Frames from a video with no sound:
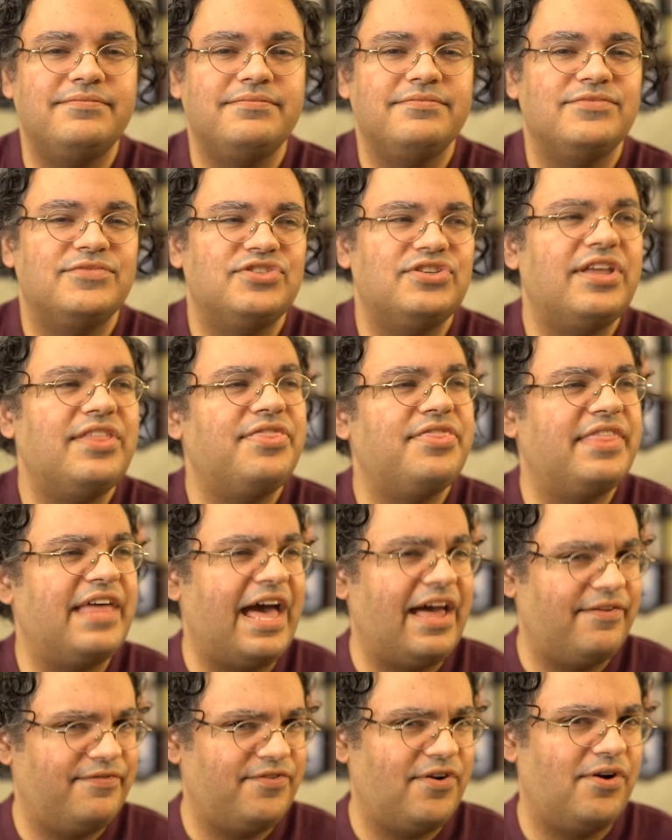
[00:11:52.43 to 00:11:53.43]
It's not
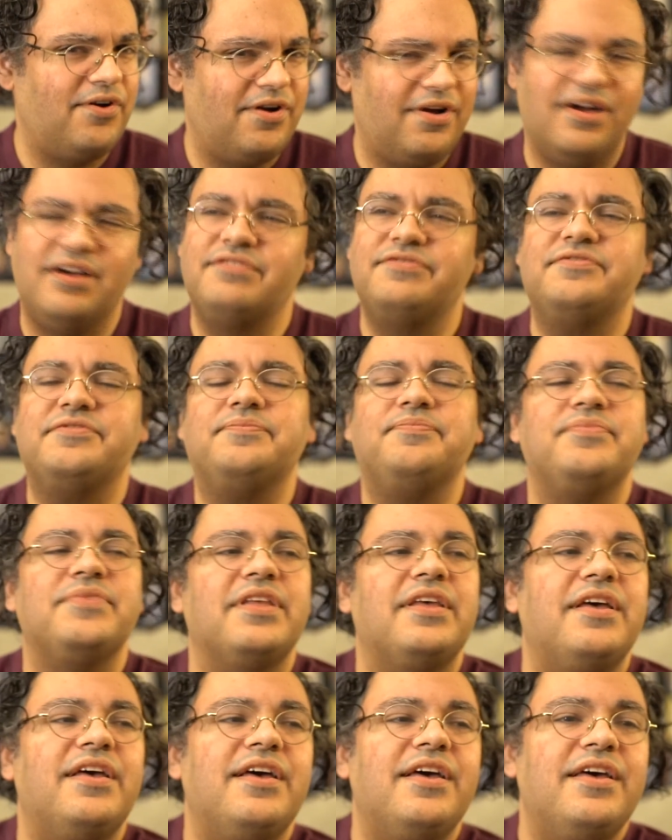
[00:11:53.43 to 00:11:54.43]
that far off.
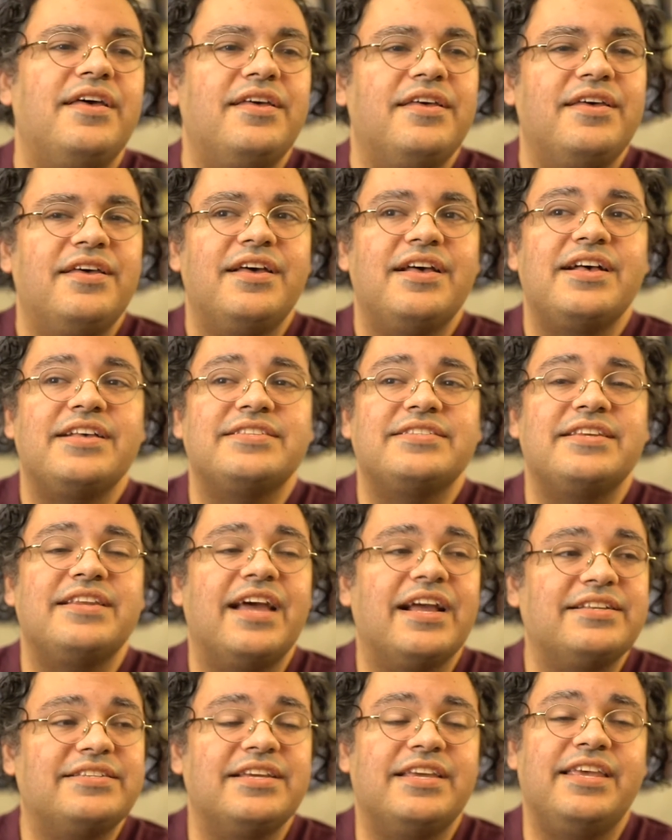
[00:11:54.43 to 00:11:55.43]

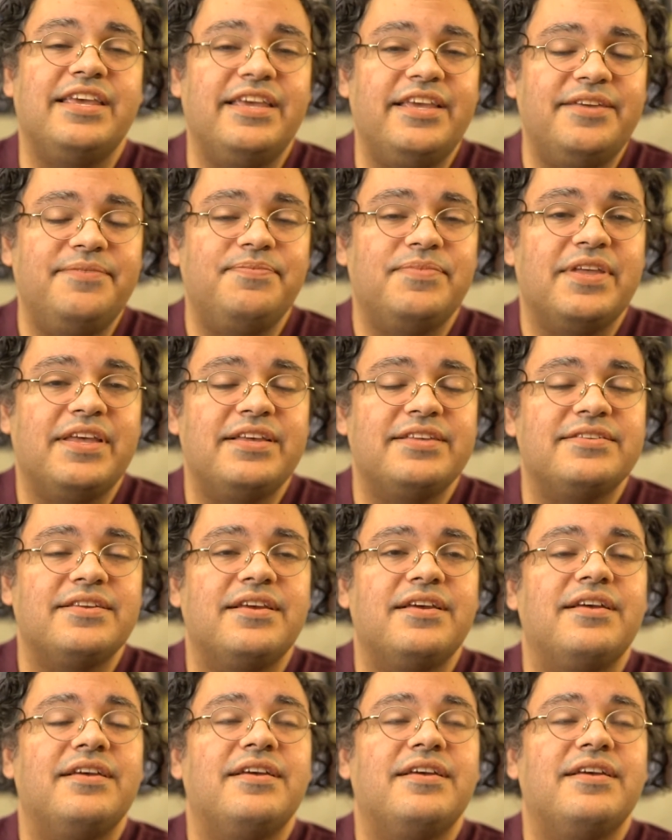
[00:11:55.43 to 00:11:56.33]
Synecdoche is